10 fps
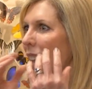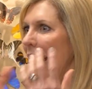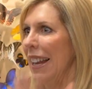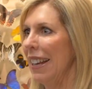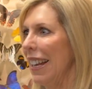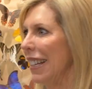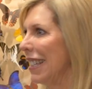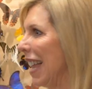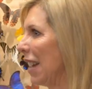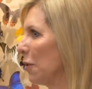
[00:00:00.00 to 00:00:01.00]
And it's
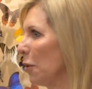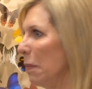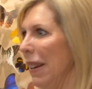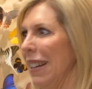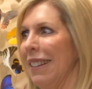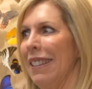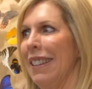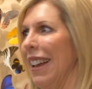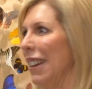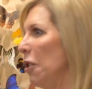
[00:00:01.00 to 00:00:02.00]
that drooping
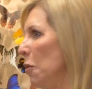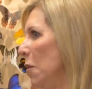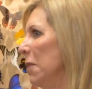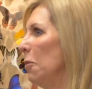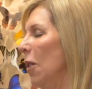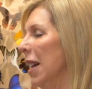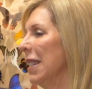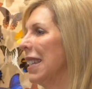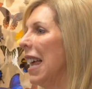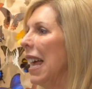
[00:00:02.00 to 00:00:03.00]
that no one wants.
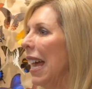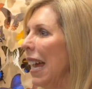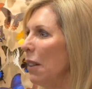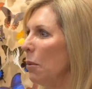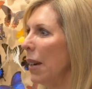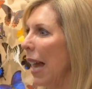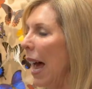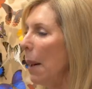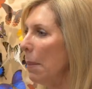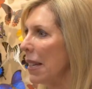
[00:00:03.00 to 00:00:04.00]
And what
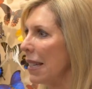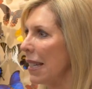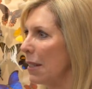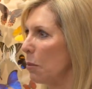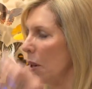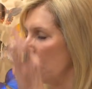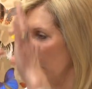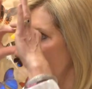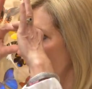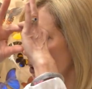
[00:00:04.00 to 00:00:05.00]
happens is when we're
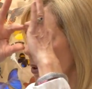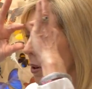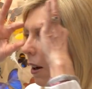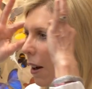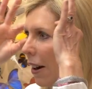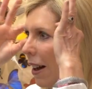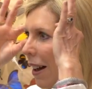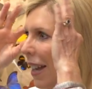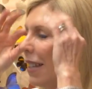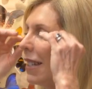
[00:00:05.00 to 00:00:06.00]
younger, our
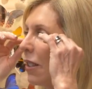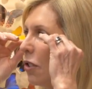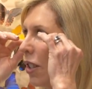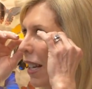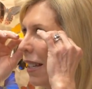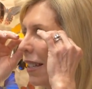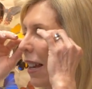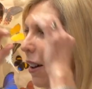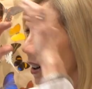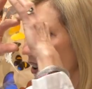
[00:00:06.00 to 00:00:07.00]
eyes and cheeks
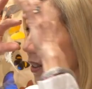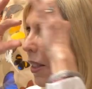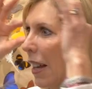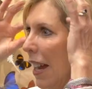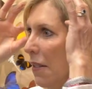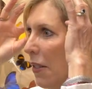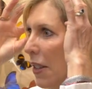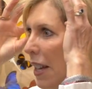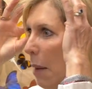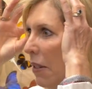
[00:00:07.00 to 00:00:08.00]
are the kind of the
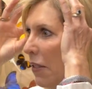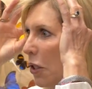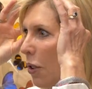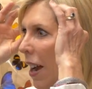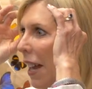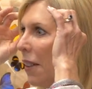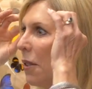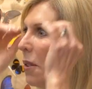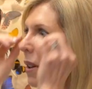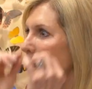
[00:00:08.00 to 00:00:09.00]
top of a triangle,
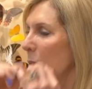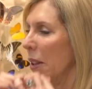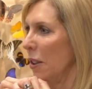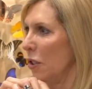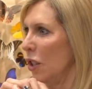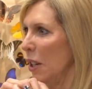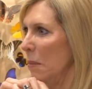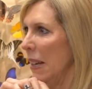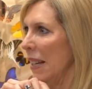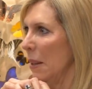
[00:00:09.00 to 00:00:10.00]
with our chin
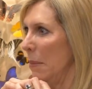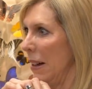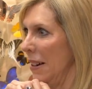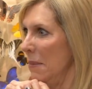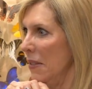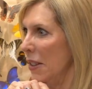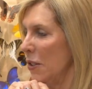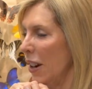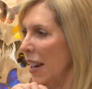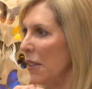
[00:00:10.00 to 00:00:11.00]
being the bottom of the
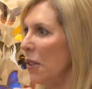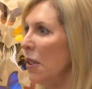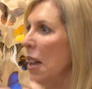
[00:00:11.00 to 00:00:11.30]
triangle.